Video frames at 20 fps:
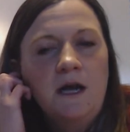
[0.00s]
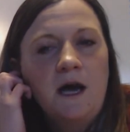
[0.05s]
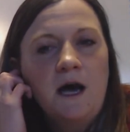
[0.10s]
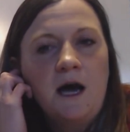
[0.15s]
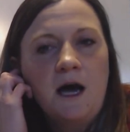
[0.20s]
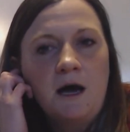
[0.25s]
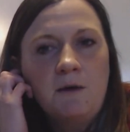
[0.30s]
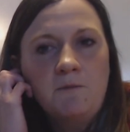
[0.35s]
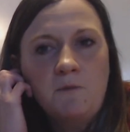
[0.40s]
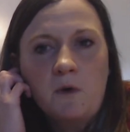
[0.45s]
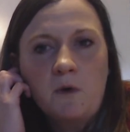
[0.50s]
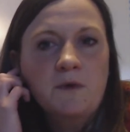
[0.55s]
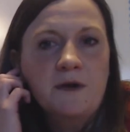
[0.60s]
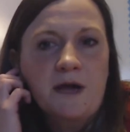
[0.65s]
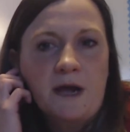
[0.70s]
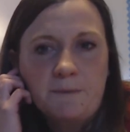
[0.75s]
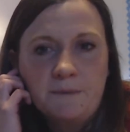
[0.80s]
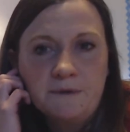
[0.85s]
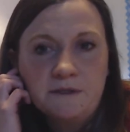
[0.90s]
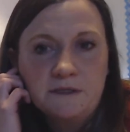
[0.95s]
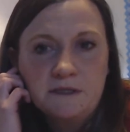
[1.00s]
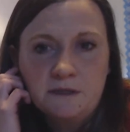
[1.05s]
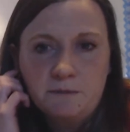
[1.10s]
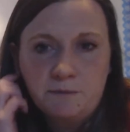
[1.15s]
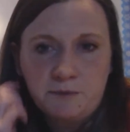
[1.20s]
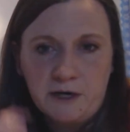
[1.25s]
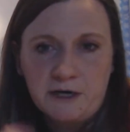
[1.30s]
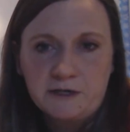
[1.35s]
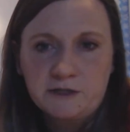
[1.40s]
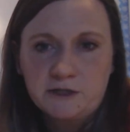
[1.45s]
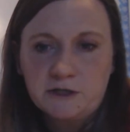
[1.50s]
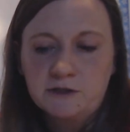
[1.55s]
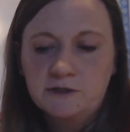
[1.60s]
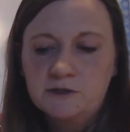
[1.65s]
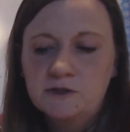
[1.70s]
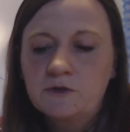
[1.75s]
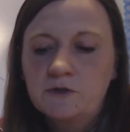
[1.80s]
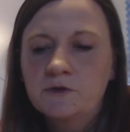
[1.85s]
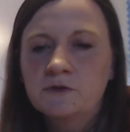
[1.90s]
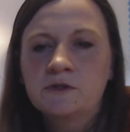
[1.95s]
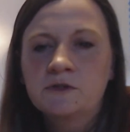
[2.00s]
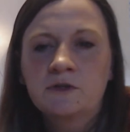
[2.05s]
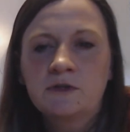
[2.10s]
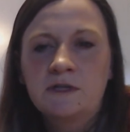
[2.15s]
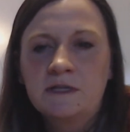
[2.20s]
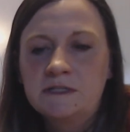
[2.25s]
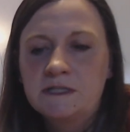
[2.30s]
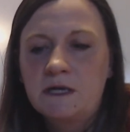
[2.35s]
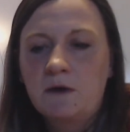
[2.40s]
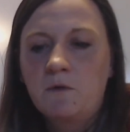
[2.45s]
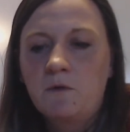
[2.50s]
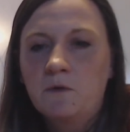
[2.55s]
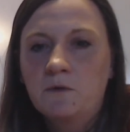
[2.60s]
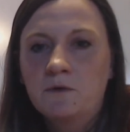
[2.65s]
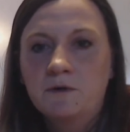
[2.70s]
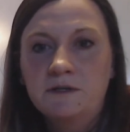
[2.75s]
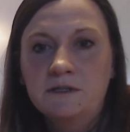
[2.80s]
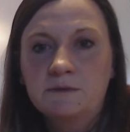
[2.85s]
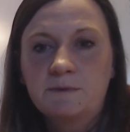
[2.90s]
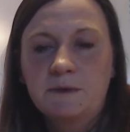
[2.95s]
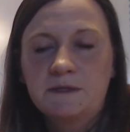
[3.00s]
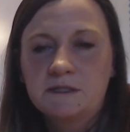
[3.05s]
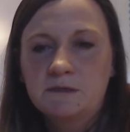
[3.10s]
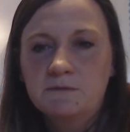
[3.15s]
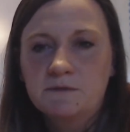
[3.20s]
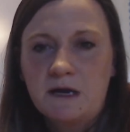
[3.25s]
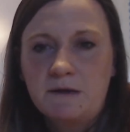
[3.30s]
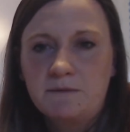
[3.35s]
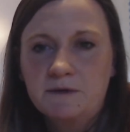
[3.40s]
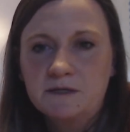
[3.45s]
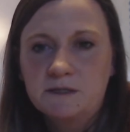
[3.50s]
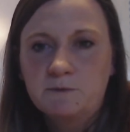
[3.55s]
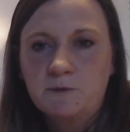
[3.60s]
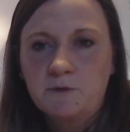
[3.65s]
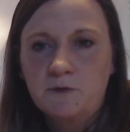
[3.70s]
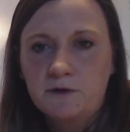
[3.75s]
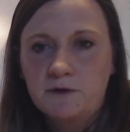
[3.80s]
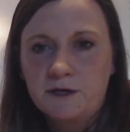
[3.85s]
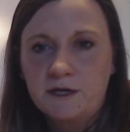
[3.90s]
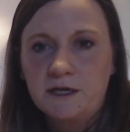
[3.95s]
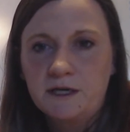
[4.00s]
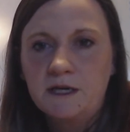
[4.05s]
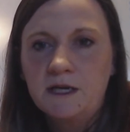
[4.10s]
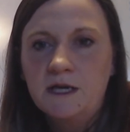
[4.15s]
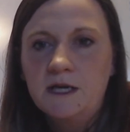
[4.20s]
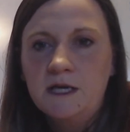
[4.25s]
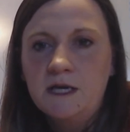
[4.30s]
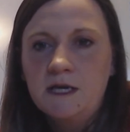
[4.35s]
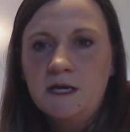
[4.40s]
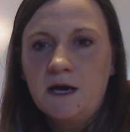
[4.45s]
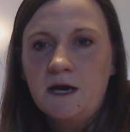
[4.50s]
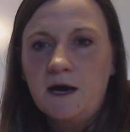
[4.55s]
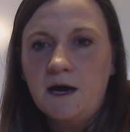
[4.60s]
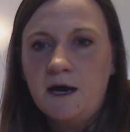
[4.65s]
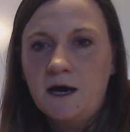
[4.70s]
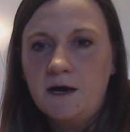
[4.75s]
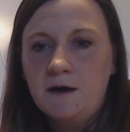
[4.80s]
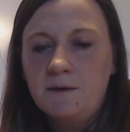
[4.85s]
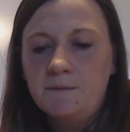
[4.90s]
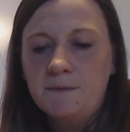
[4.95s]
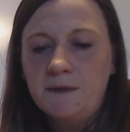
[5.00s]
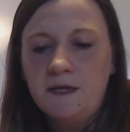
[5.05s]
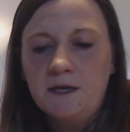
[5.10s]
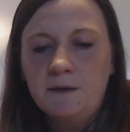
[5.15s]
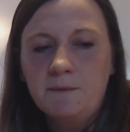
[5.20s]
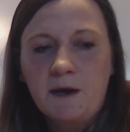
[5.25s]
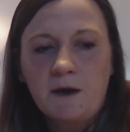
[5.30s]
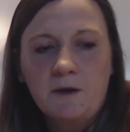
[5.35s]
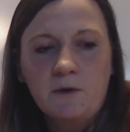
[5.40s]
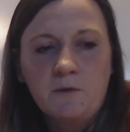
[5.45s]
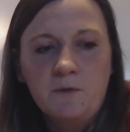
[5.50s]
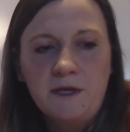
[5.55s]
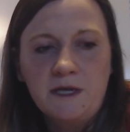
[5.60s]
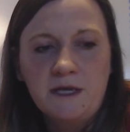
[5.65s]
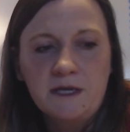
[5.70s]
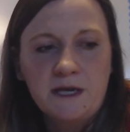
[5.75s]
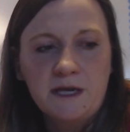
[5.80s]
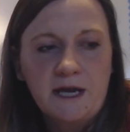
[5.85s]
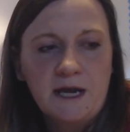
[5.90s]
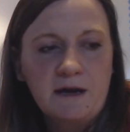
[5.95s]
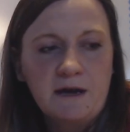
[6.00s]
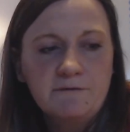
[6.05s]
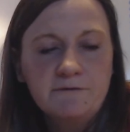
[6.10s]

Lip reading: What would happen to the pressure? So those are things that we'll really spend some time exploring in about a week and a half.